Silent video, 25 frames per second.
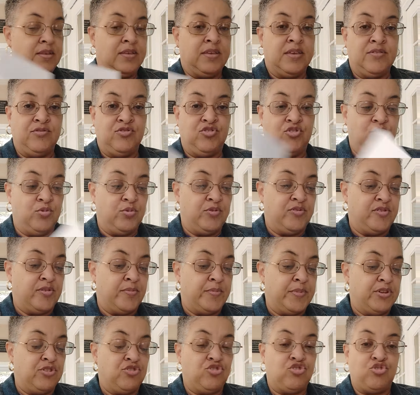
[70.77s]
Gives you
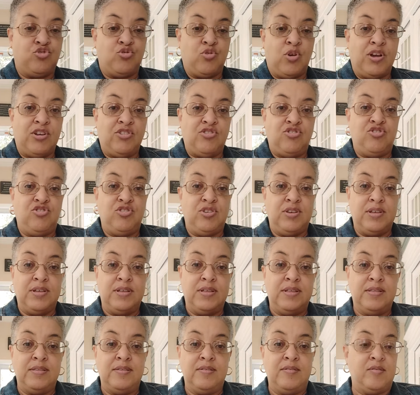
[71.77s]
some
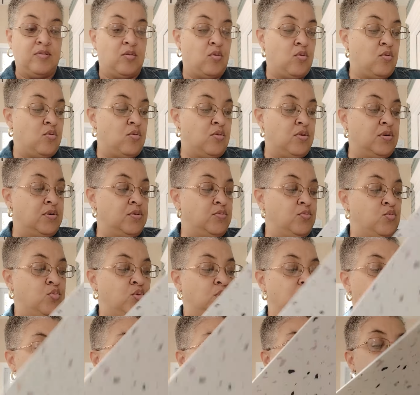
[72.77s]
instructions on
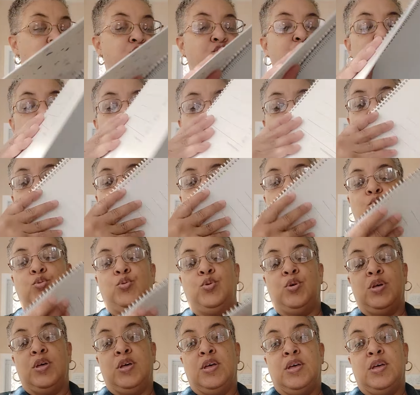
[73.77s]
what to do.